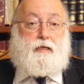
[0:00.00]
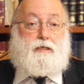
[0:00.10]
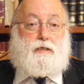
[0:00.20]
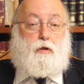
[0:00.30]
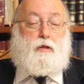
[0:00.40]

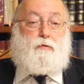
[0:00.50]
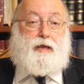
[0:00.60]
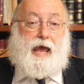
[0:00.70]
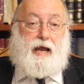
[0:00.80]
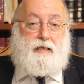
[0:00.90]
slowly
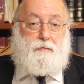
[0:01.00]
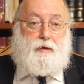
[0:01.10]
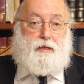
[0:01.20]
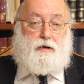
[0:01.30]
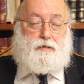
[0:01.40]
we
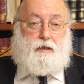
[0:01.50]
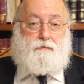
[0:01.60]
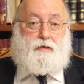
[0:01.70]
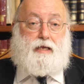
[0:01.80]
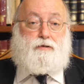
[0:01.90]
acclimate
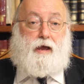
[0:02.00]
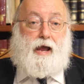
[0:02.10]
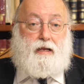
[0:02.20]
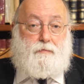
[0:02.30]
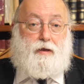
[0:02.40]
ourselves. As you
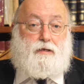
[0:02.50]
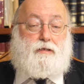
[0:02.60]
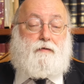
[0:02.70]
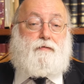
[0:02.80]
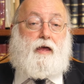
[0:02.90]
acclimate
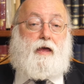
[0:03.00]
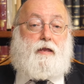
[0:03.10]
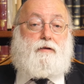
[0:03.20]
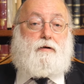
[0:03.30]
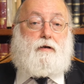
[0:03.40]
yourself,
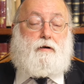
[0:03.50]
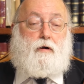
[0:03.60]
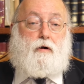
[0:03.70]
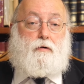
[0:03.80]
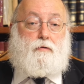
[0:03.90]
then you can
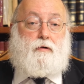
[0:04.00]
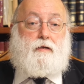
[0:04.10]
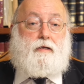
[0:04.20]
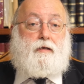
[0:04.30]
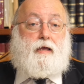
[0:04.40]
go
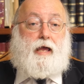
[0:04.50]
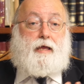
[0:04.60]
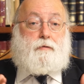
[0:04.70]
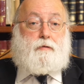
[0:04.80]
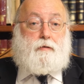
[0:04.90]

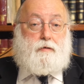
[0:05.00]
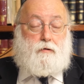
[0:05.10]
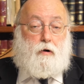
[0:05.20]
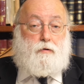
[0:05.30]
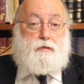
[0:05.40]
and
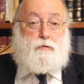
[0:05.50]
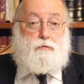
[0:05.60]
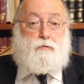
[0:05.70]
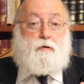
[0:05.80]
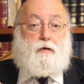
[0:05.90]
go
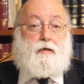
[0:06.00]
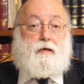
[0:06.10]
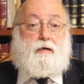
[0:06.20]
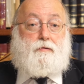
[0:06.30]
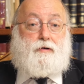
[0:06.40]
into
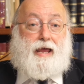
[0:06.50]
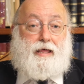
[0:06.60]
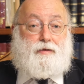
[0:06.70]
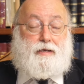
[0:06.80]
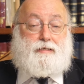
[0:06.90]

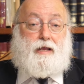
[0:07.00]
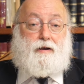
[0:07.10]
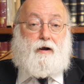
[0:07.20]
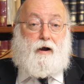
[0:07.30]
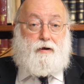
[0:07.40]
realities
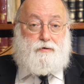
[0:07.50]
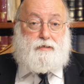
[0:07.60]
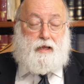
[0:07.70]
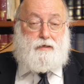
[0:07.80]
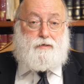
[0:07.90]
that are higher
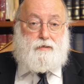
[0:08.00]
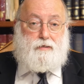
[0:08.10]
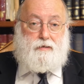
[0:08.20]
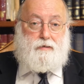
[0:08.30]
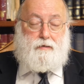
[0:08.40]

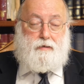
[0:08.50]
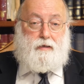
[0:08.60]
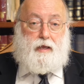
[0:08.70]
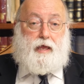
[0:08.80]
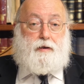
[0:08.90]
states
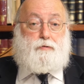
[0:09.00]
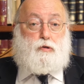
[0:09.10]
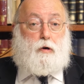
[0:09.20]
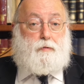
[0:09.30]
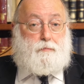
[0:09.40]
and
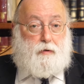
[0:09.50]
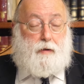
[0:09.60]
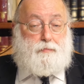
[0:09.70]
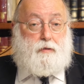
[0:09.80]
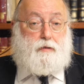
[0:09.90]
absorb it
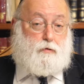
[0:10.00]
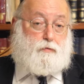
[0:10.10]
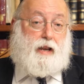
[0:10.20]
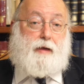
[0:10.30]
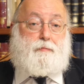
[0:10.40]
properly. Look
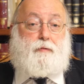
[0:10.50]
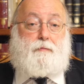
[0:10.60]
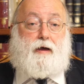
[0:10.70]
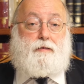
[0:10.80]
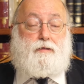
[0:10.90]
what happened
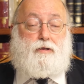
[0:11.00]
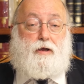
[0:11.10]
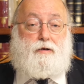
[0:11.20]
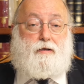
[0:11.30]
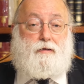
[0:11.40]
by Matan
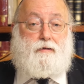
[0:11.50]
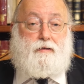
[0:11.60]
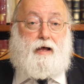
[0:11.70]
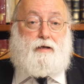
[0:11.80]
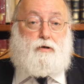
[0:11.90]
Torah.
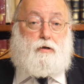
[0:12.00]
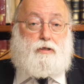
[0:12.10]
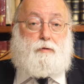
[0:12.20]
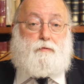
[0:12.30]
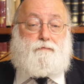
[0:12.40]
I'll call
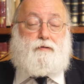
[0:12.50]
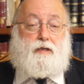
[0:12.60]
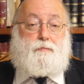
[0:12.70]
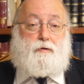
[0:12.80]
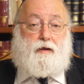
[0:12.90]
Dibur
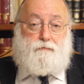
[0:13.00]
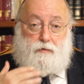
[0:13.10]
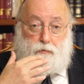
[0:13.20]
v'Dibur, every